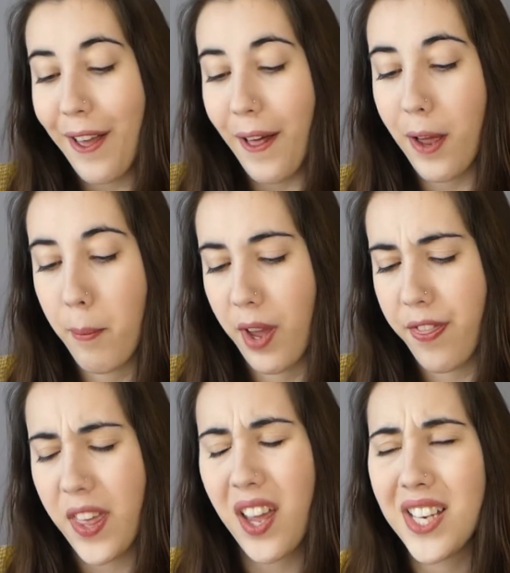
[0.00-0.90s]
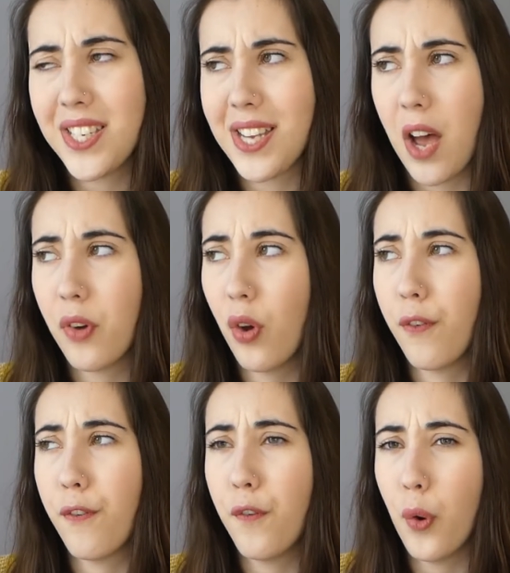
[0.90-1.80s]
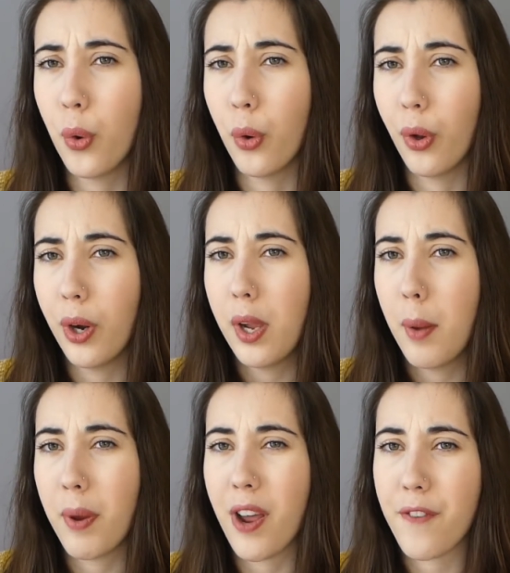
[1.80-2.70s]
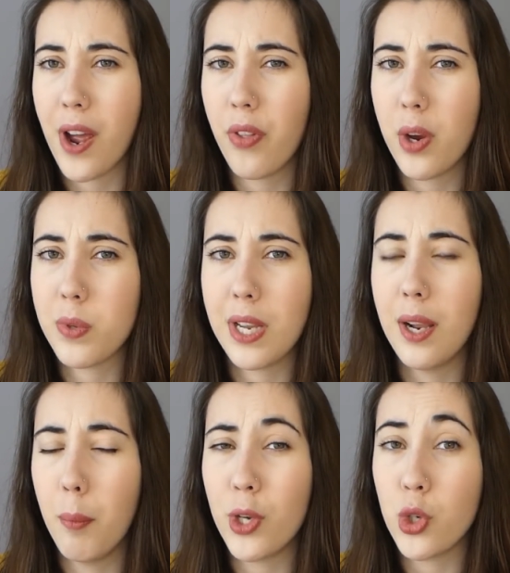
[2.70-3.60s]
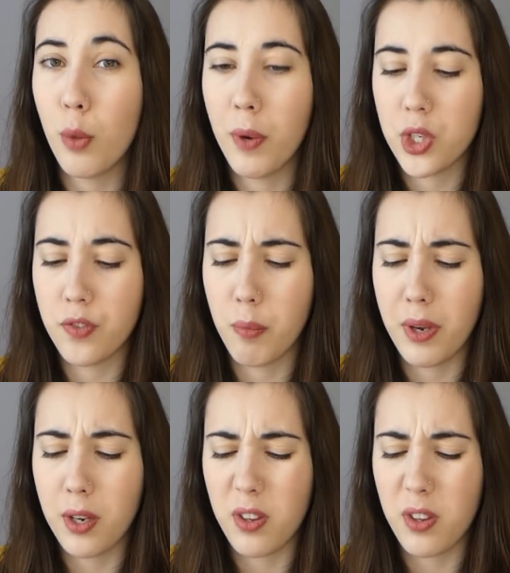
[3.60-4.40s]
I think I did have it on 4, but I found that it was a little bit too much for me.